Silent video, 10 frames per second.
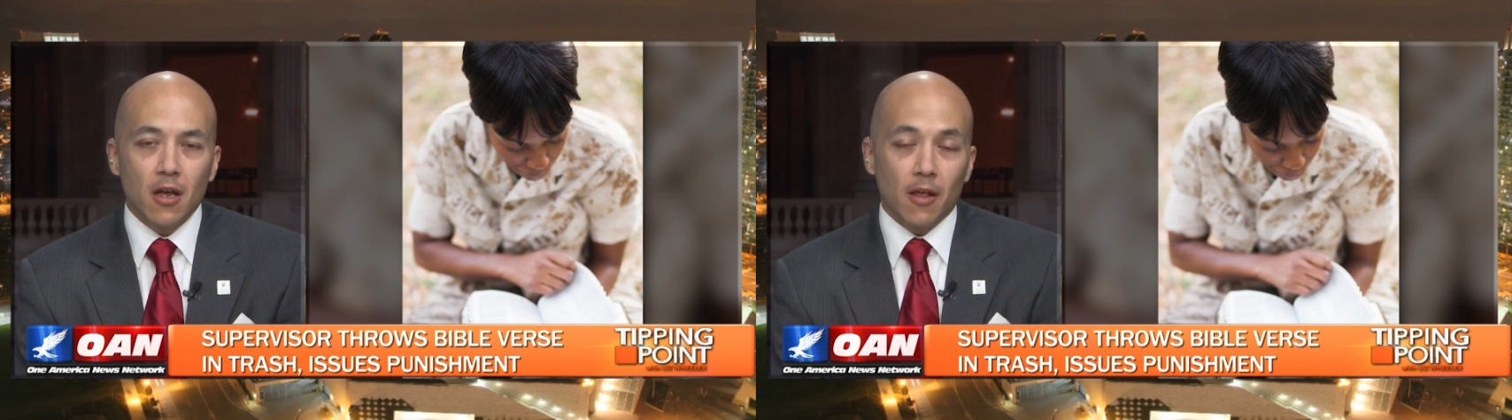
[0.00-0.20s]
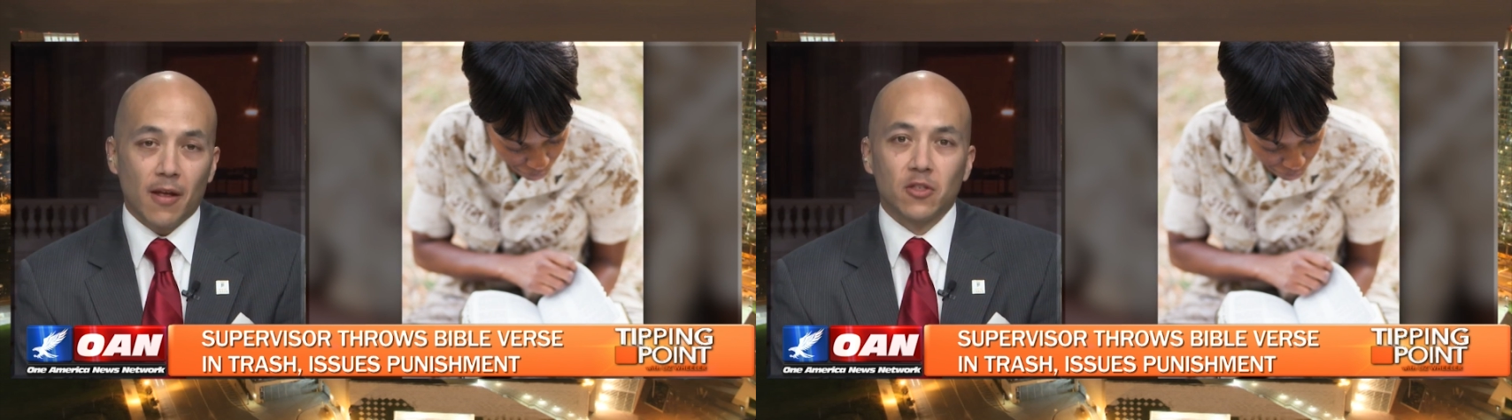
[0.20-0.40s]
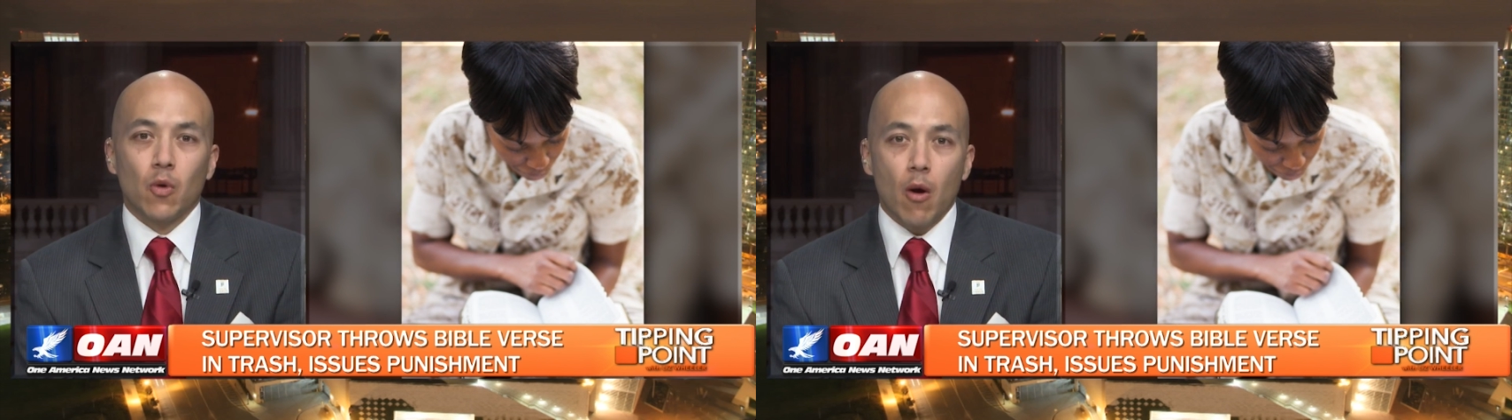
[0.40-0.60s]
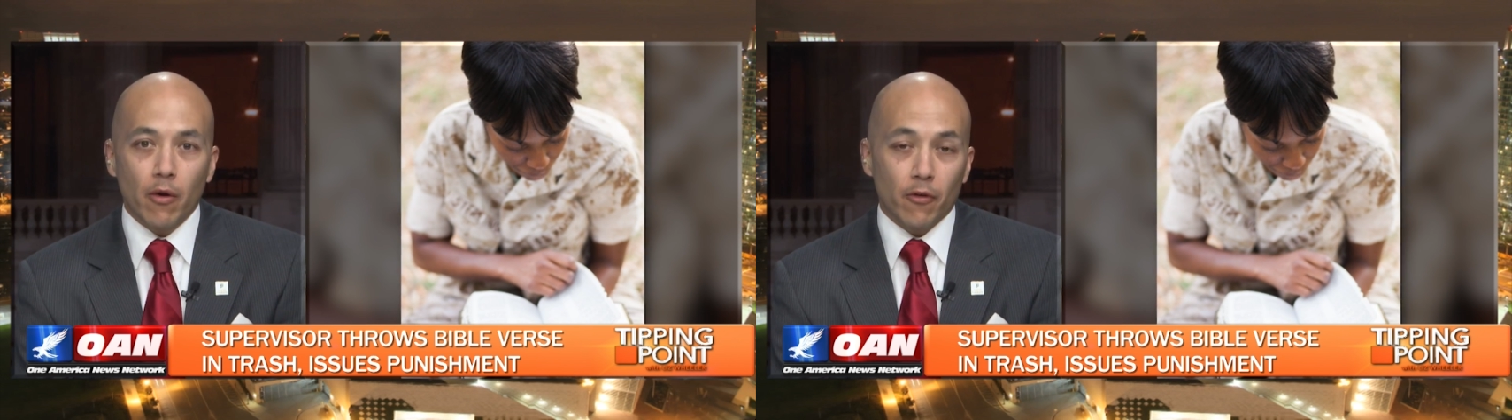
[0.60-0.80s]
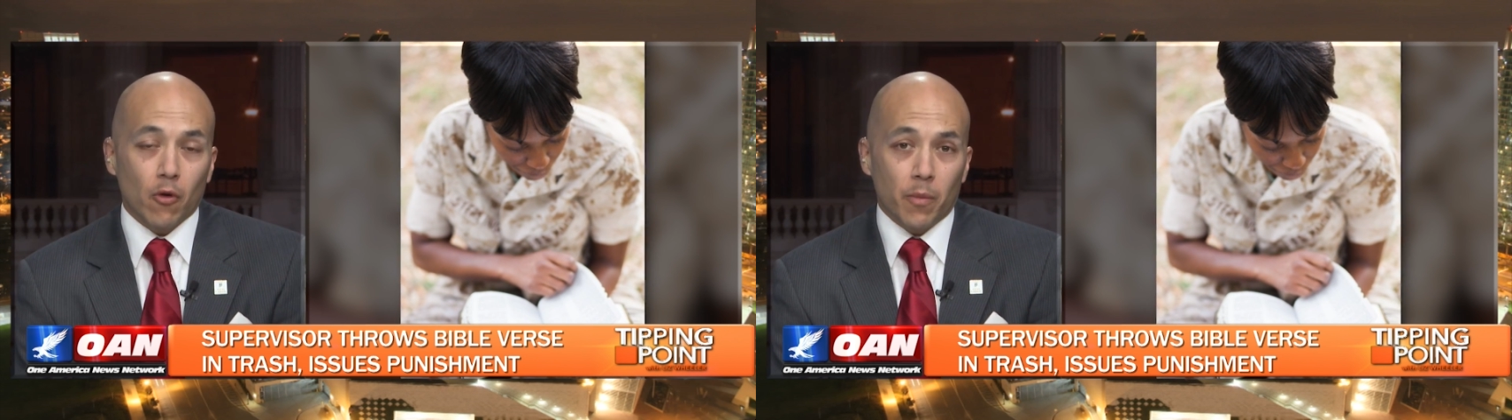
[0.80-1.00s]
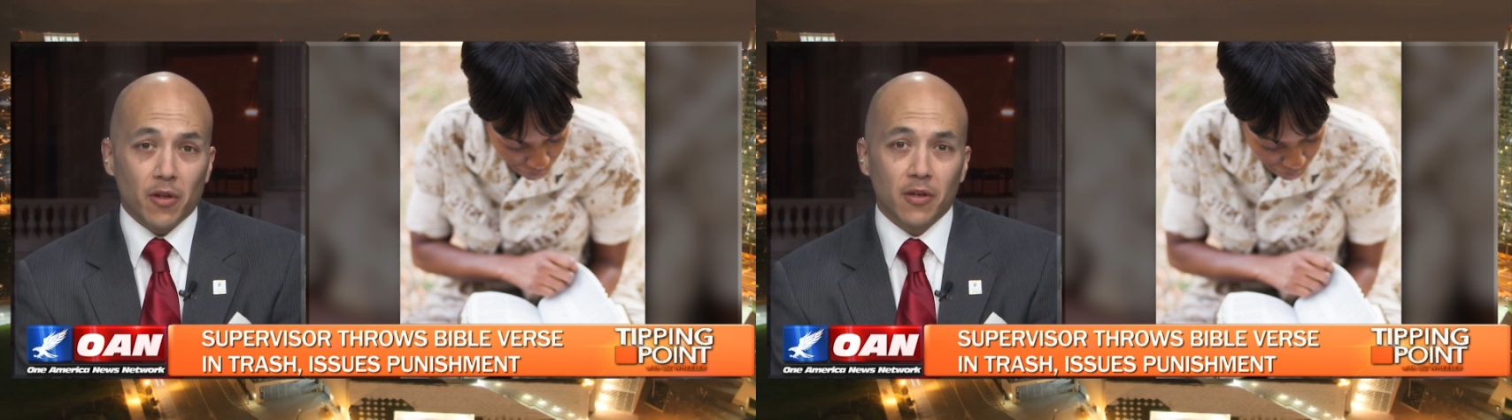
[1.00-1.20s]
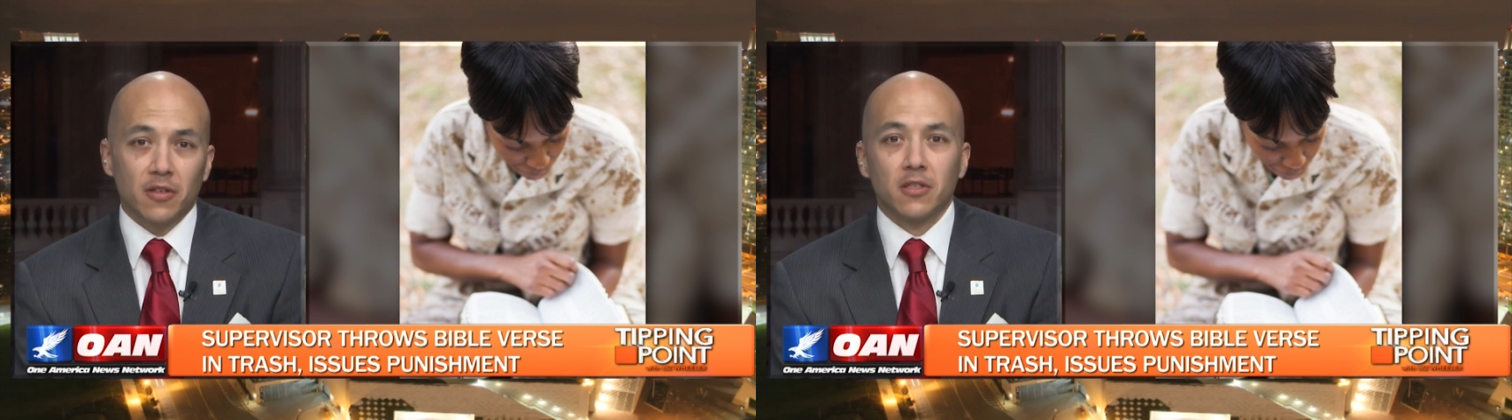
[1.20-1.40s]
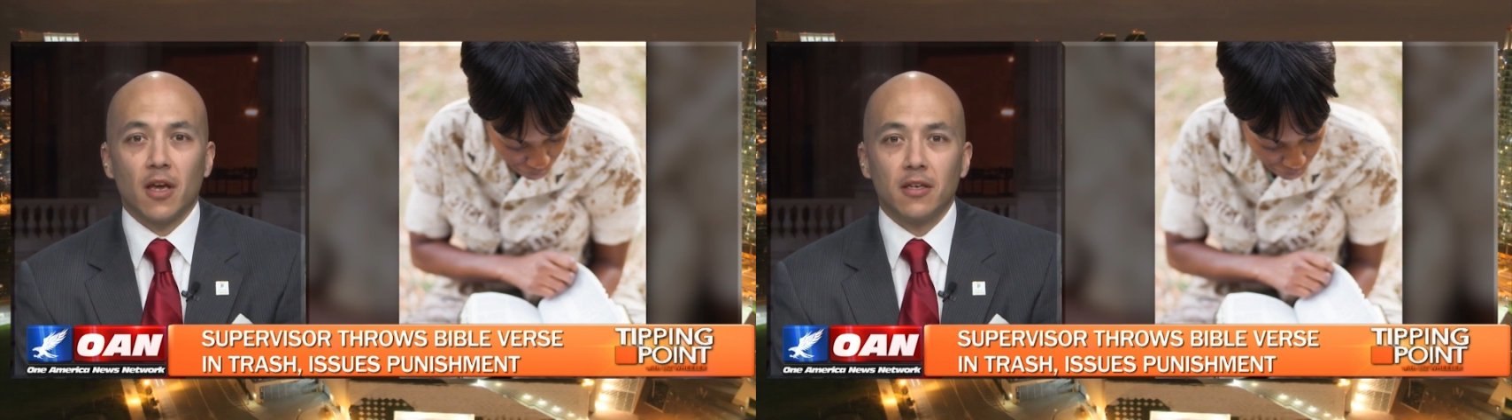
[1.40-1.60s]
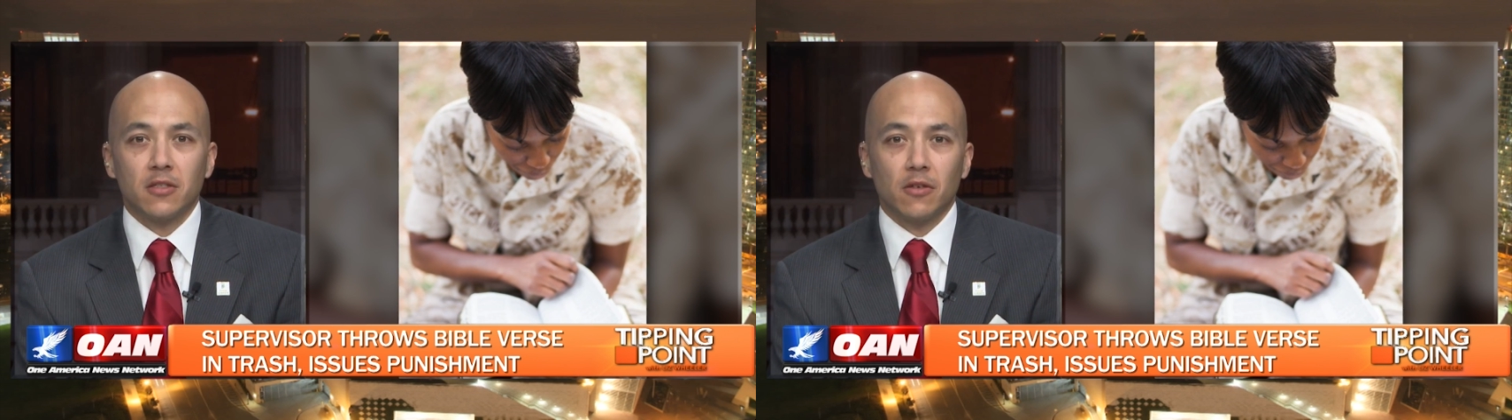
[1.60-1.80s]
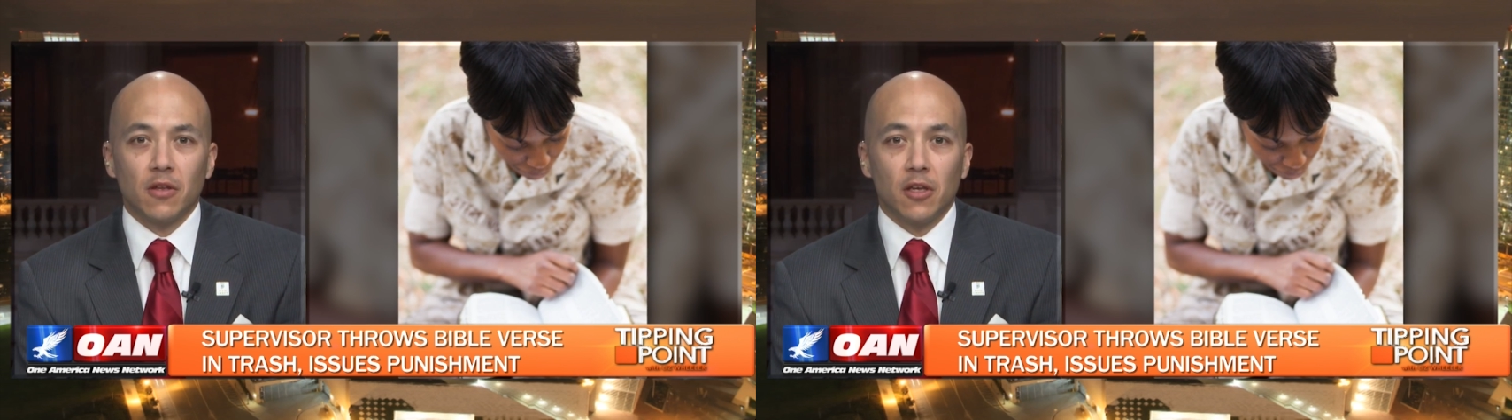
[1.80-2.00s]
and that's why we're appealing this
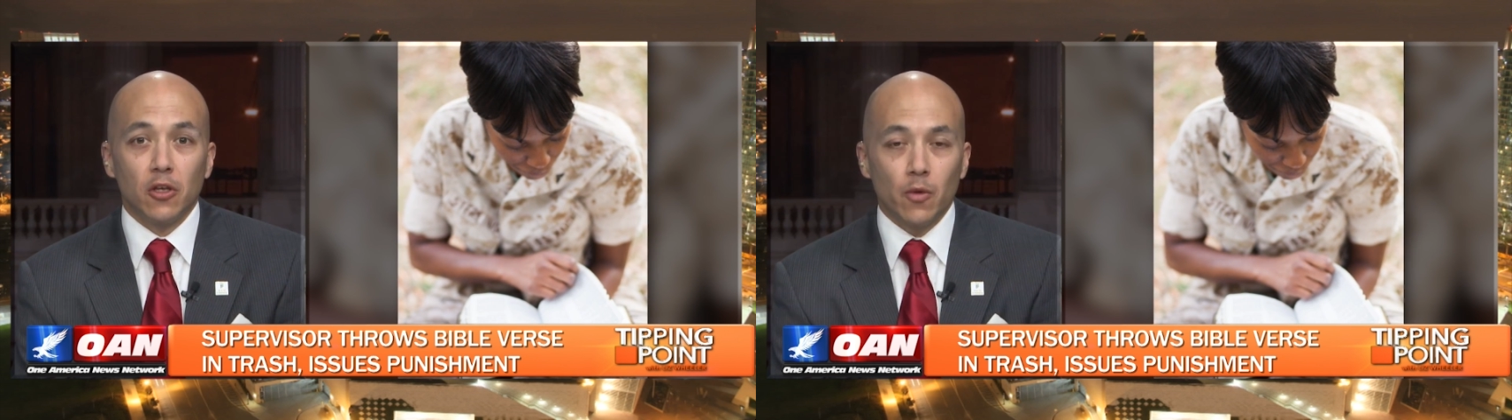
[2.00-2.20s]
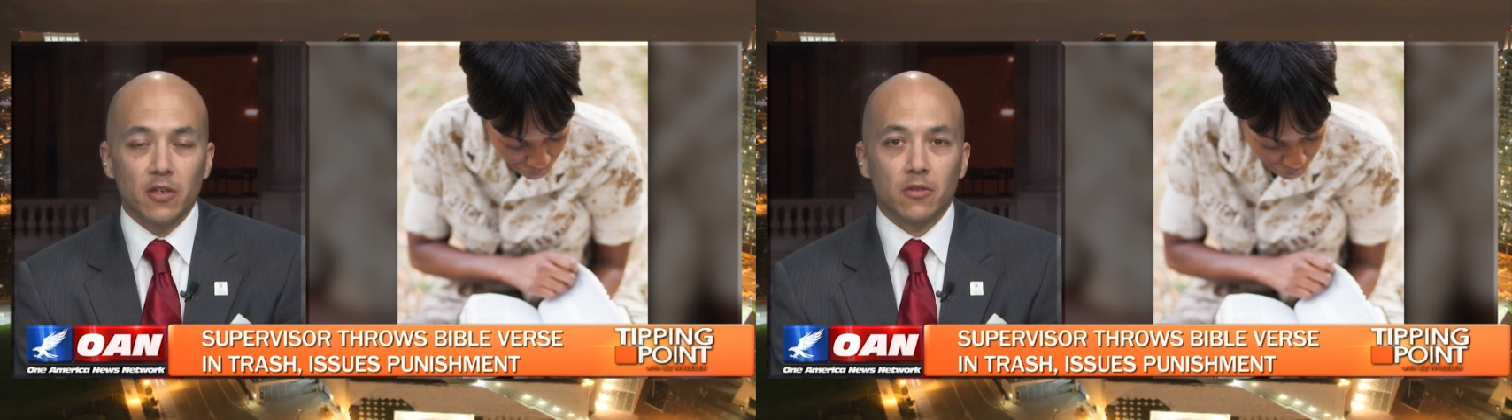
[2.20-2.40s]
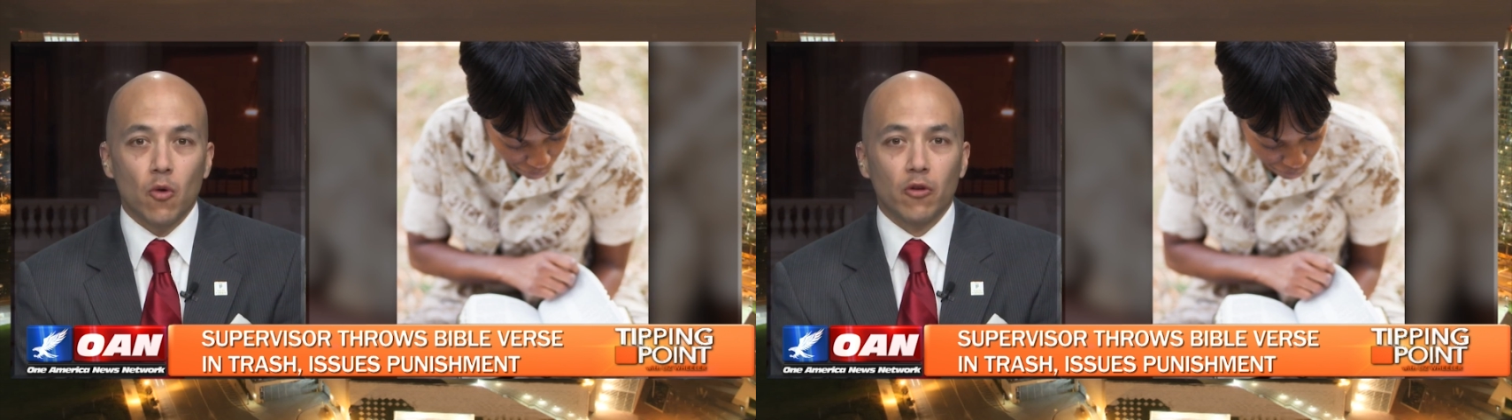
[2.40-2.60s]
case to the U.S.